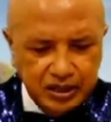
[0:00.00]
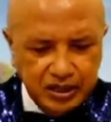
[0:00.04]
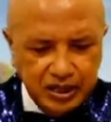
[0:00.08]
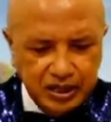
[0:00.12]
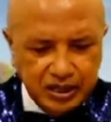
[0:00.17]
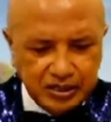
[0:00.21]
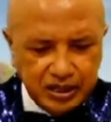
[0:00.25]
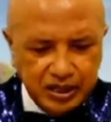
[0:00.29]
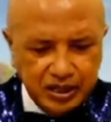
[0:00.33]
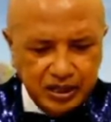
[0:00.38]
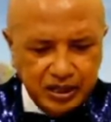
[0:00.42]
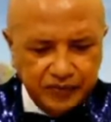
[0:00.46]

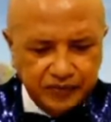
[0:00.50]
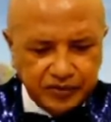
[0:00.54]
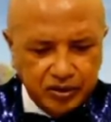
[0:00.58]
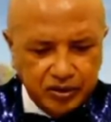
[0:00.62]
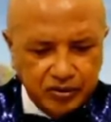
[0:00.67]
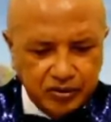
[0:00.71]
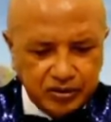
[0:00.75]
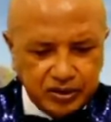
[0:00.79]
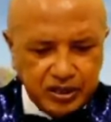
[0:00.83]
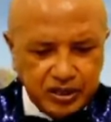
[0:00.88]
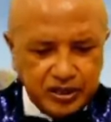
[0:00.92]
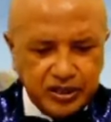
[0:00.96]
a bit
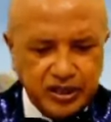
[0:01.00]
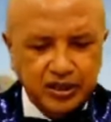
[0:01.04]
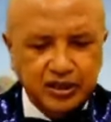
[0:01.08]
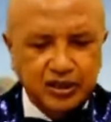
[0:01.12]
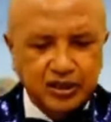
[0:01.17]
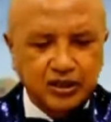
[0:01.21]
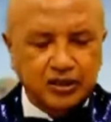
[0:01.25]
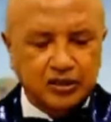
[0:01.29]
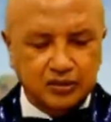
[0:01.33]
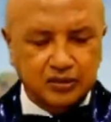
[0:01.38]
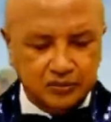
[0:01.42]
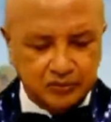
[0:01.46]
because we
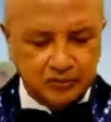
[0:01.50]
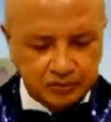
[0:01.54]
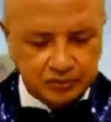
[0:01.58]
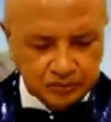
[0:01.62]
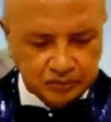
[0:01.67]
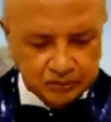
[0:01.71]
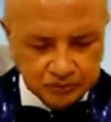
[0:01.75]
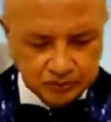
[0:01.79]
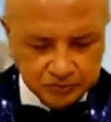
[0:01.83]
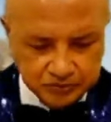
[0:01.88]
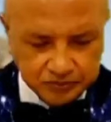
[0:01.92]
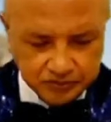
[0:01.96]
have
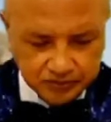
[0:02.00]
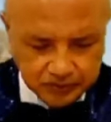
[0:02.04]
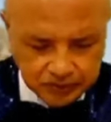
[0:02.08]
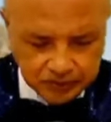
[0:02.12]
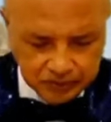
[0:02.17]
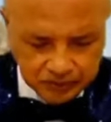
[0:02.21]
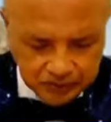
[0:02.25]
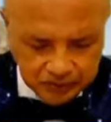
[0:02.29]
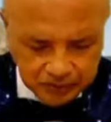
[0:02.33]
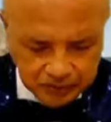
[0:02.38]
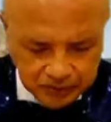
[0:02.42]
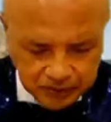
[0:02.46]

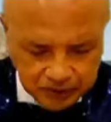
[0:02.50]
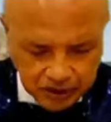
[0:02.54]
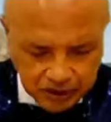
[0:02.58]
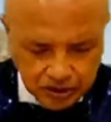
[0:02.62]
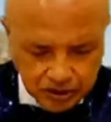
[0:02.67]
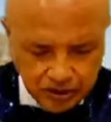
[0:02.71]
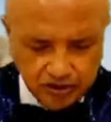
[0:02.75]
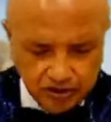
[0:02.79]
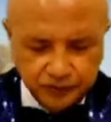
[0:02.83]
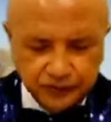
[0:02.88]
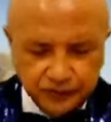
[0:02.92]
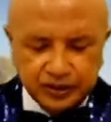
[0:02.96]
gone
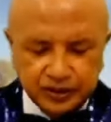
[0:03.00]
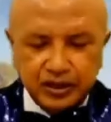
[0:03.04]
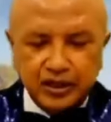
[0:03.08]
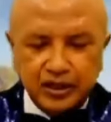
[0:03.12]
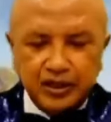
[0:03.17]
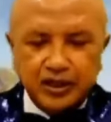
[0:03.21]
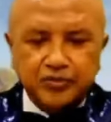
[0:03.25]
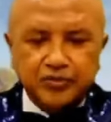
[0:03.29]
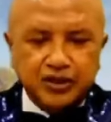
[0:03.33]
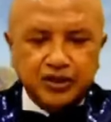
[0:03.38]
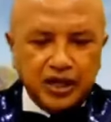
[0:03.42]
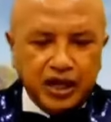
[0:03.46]
far
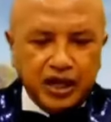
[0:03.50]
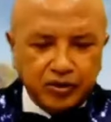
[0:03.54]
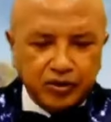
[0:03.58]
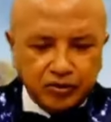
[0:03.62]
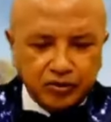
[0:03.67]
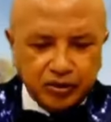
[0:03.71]
below.